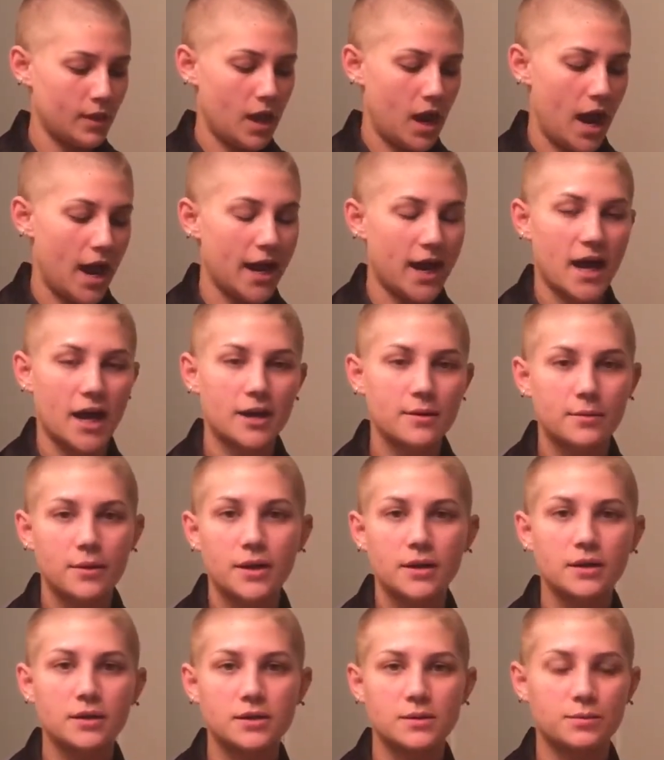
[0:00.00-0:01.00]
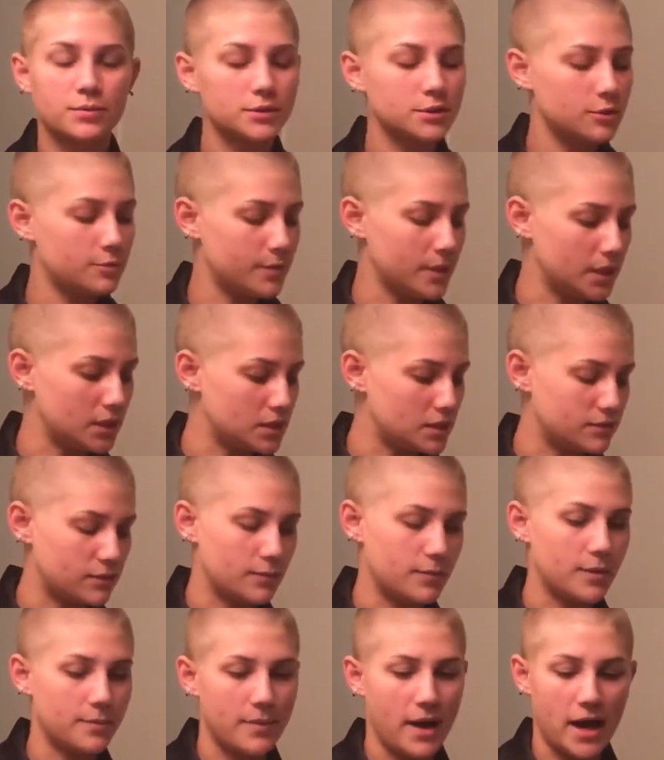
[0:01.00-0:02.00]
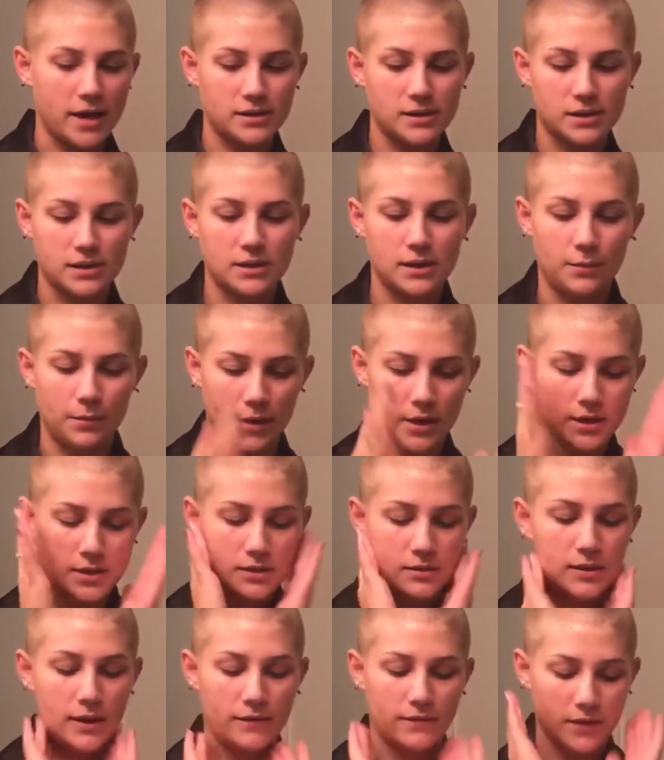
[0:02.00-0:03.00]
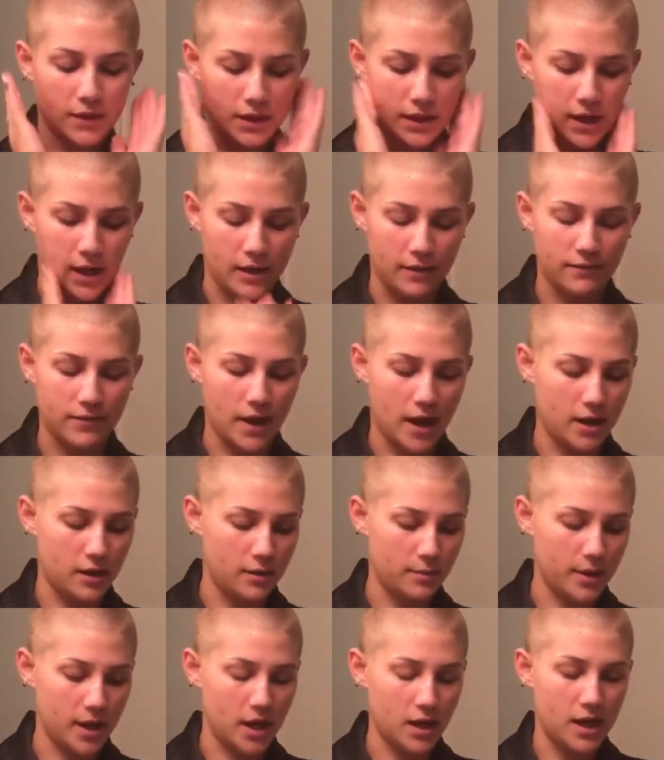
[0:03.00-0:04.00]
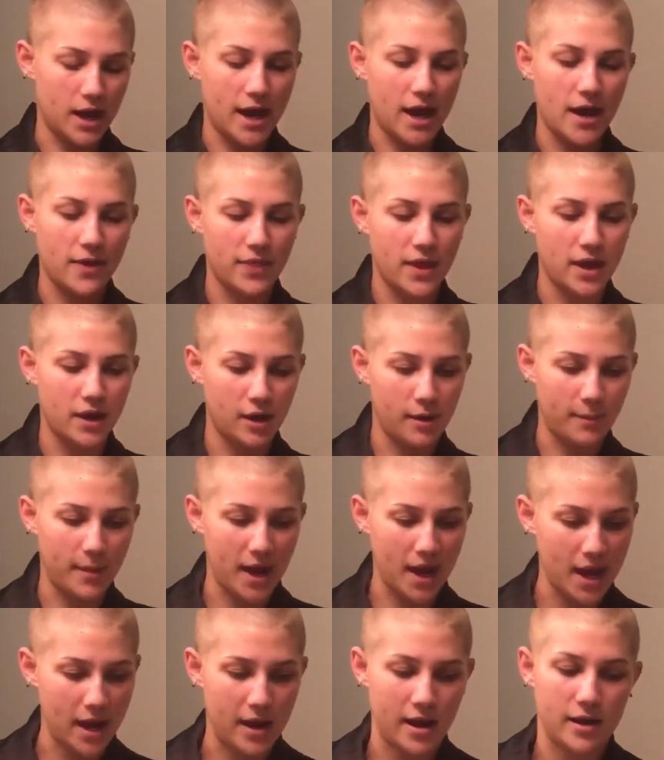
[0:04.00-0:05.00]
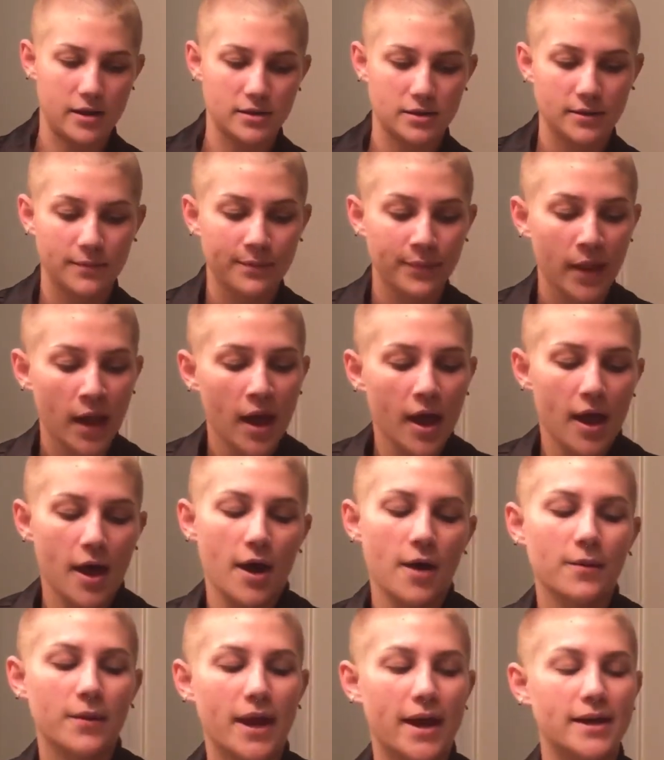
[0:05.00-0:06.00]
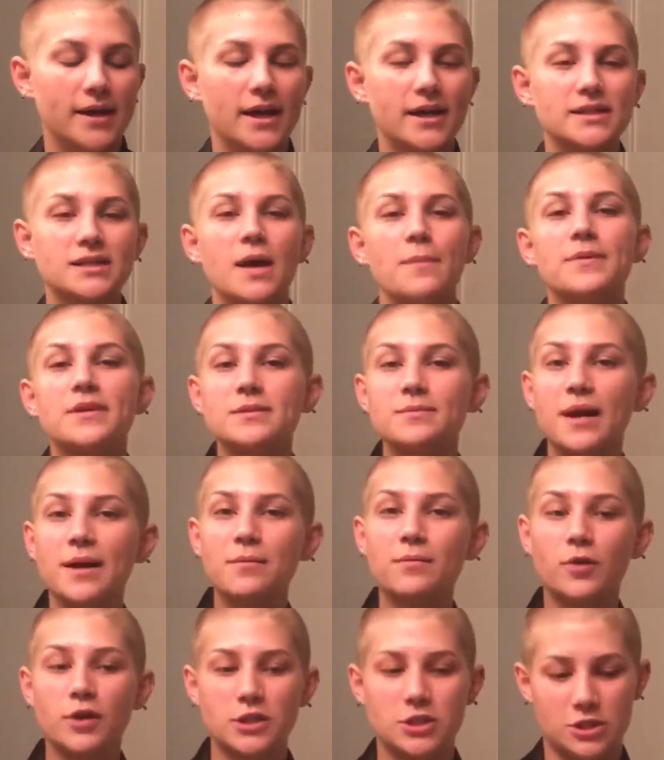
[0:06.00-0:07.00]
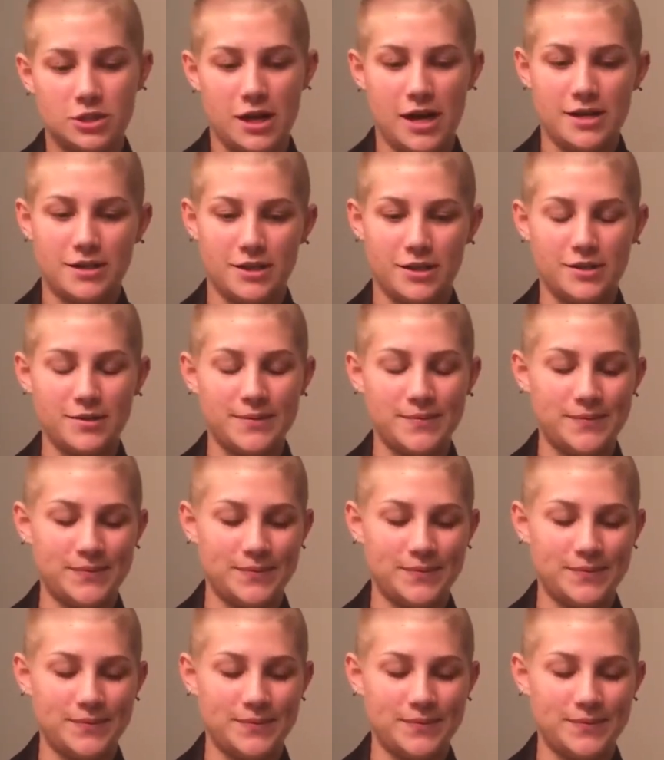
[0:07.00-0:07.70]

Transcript: I had one of those blue beads from the mask somewhere, so I feel like I had that on my hand. Okay, next up is my moisturizer.